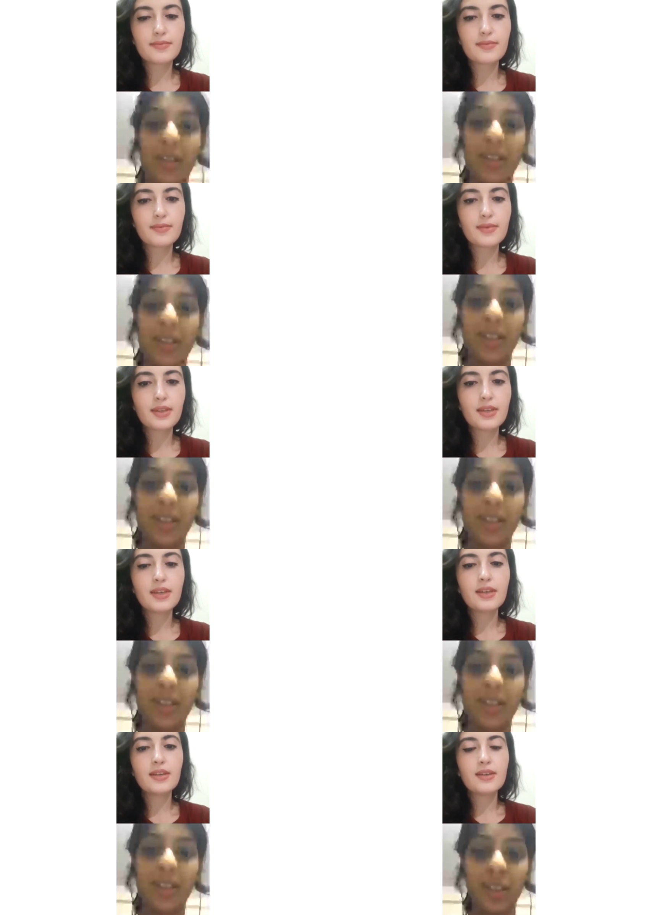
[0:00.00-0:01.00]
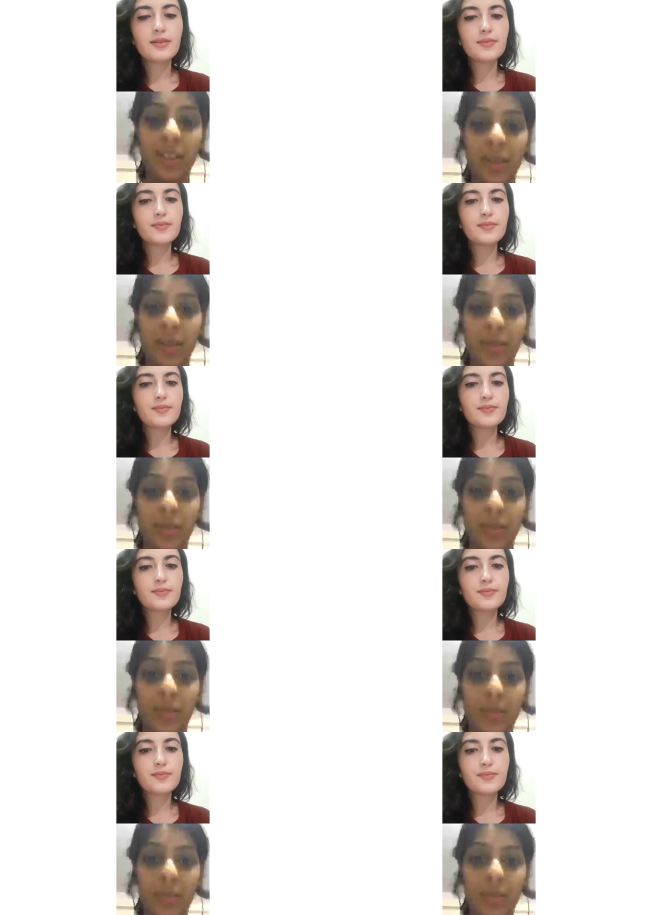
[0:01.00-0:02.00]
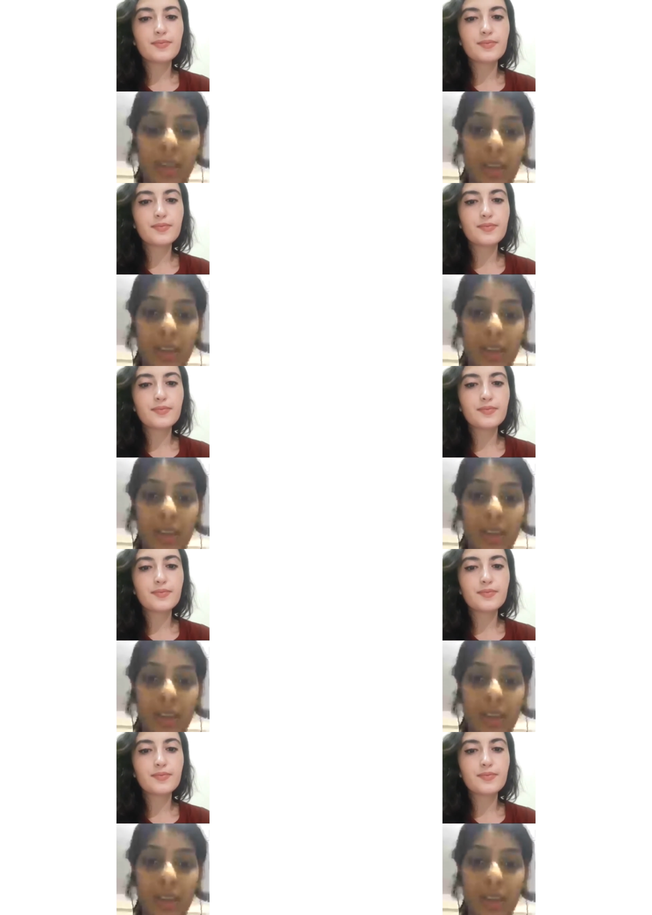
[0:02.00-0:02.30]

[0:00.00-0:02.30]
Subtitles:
Nothing is said.